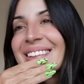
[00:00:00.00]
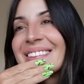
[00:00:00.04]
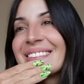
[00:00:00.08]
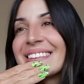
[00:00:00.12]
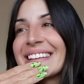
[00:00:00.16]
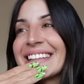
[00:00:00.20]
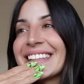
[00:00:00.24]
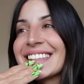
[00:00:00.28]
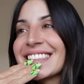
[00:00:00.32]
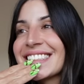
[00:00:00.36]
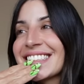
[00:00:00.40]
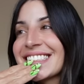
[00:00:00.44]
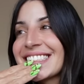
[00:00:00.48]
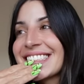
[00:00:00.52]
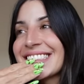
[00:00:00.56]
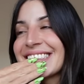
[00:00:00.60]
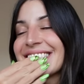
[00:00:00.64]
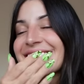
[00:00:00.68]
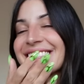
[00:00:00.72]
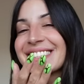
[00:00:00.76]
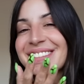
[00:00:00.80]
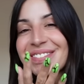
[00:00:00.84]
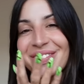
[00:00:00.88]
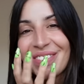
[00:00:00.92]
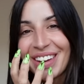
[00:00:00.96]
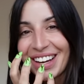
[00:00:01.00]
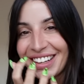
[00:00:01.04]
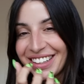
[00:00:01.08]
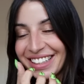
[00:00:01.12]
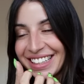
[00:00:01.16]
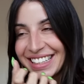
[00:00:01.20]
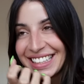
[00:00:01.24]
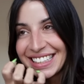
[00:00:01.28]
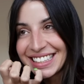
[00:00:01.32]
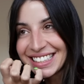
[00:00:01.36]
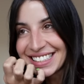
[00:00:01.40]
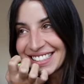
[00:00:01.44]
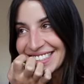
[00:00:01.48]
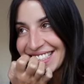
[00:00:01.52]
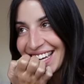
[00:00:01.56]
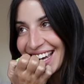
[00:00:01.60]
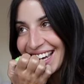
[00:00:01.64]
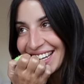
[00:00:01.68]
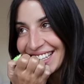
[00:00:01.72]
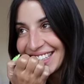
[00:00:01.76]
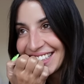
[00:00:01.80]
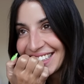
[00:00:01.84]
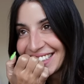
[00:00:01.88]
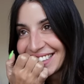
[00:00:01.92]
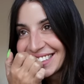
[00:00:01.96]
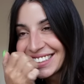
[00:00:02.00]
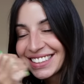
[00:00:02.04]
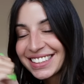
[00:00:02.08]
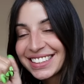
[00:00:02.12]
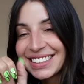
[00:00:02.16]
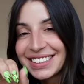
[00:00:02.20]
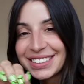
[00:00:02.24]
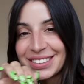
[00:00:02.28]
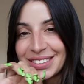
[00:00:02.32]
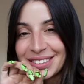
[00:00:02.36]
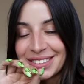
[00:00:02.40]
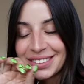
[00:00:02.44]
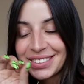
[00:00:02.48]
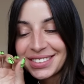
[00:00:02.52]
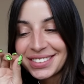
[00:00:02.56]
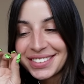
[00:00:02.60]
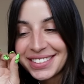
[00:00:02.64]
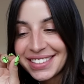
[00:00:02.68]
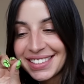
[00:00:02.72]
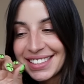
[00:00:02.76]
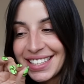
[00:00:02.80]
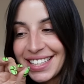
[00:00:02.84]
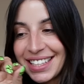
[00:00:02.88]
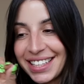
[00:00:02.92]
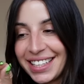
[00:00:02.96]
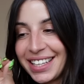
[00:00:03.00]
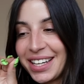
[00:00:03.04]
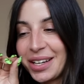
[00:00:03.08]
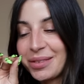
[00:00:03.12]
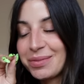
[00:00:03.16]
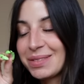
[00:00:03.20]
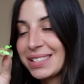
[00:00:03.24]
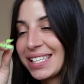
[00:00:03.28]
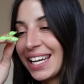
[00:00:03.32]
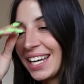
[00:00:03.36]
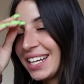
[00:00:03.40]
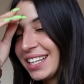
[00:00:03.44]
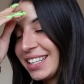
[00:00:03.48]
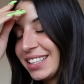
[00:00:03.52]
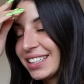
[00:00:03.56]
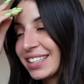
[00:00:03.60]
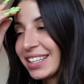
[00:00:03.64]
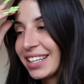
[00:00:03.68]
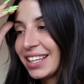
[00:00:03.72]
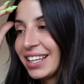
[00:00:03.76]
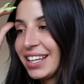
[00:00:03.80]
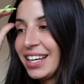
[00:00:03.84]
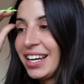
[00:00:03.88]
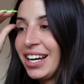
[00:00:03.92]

which is very exciting. A little sneaky update.